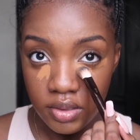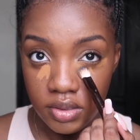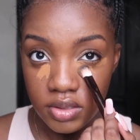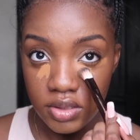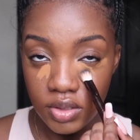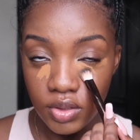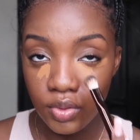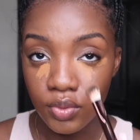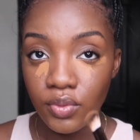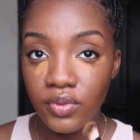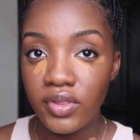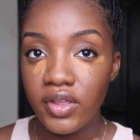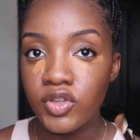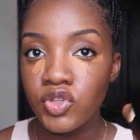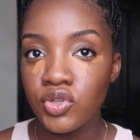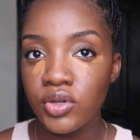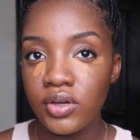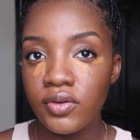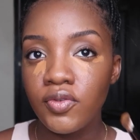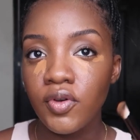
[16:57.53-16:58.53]
So the
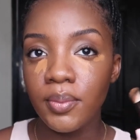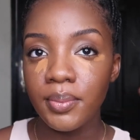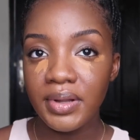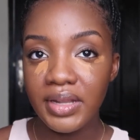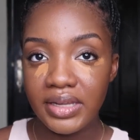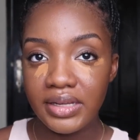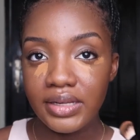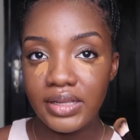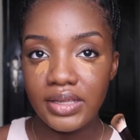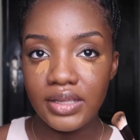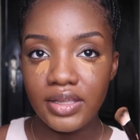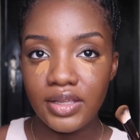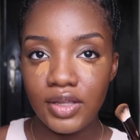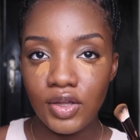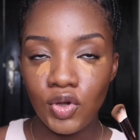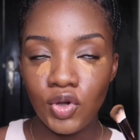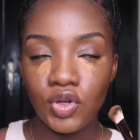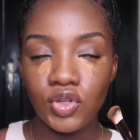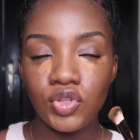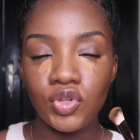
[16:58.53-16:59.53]
trick for blending
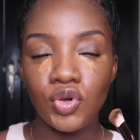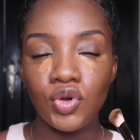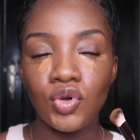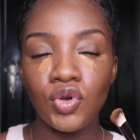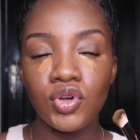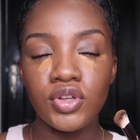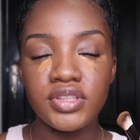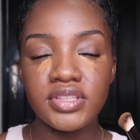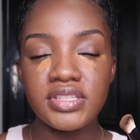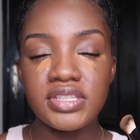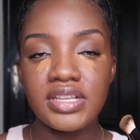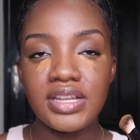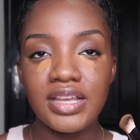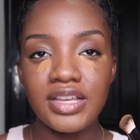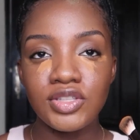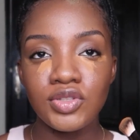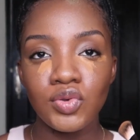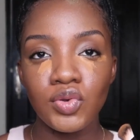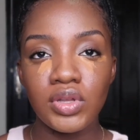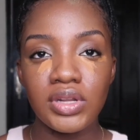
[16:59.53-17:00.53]
your concealer
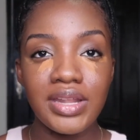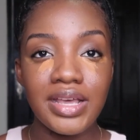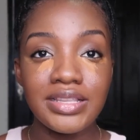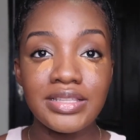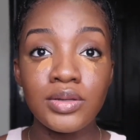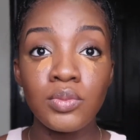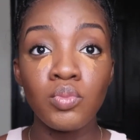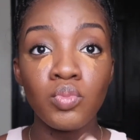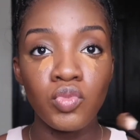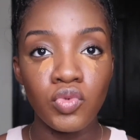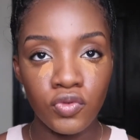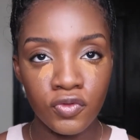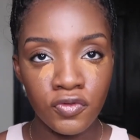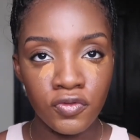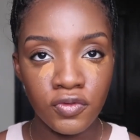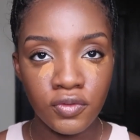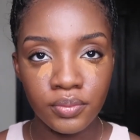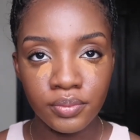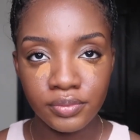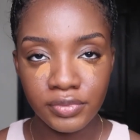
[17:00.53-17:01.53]
so it doesn't move
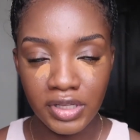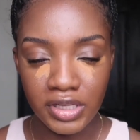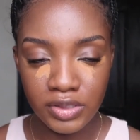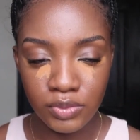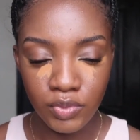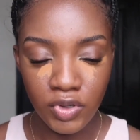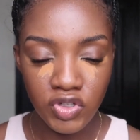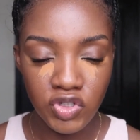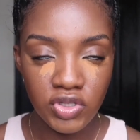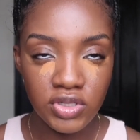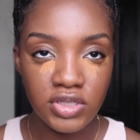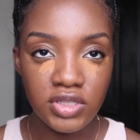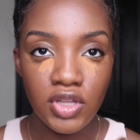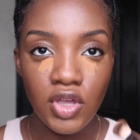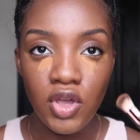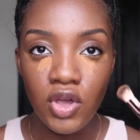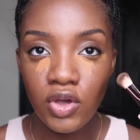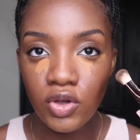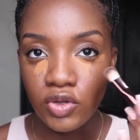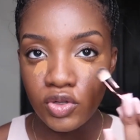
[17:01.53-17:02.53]
as much is
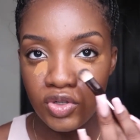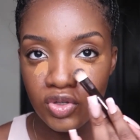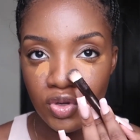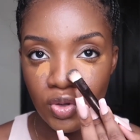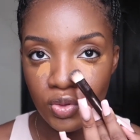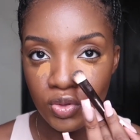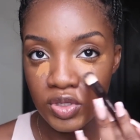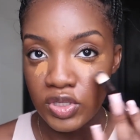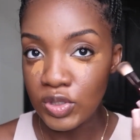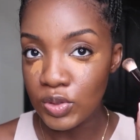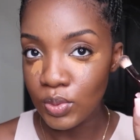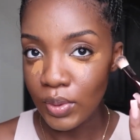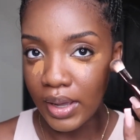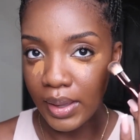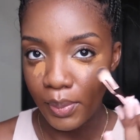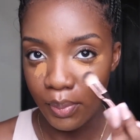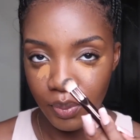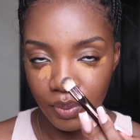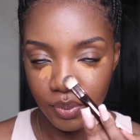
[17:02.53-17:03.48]
don't swipe,